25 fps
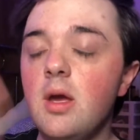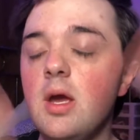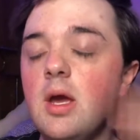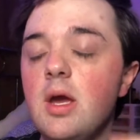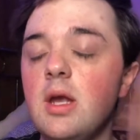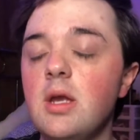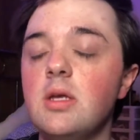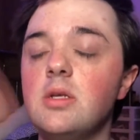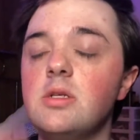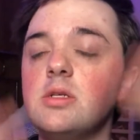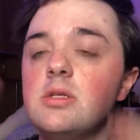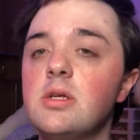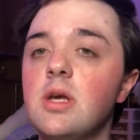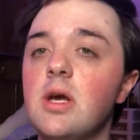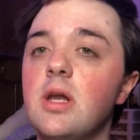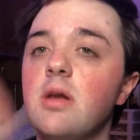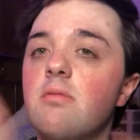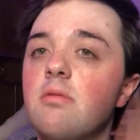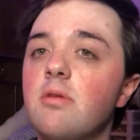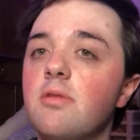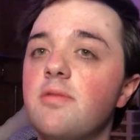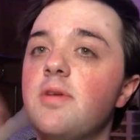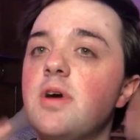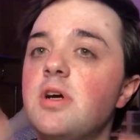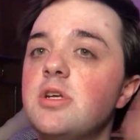and it just kind
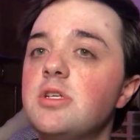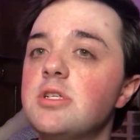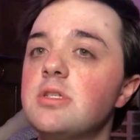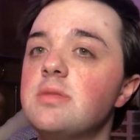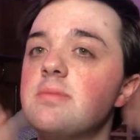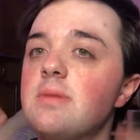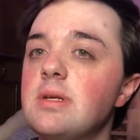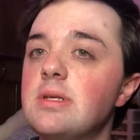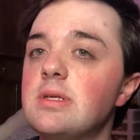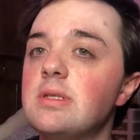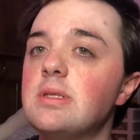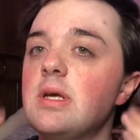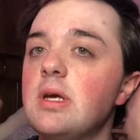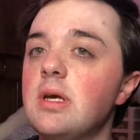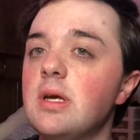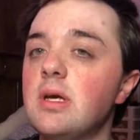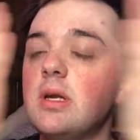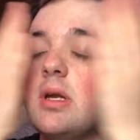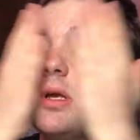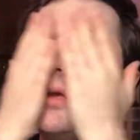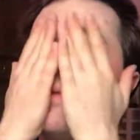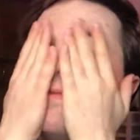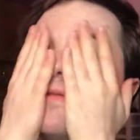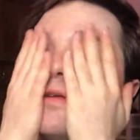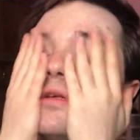of refreshes my skin.
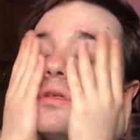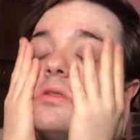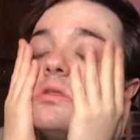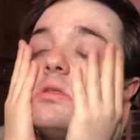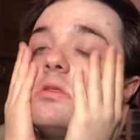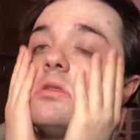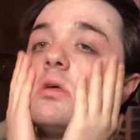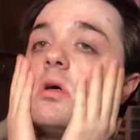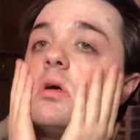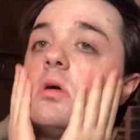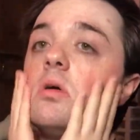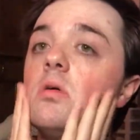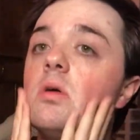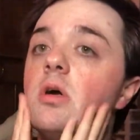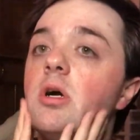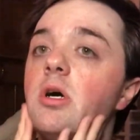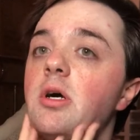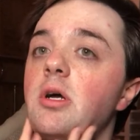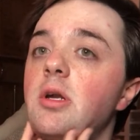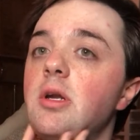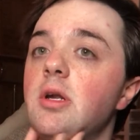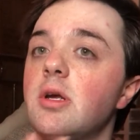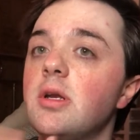It feels so good,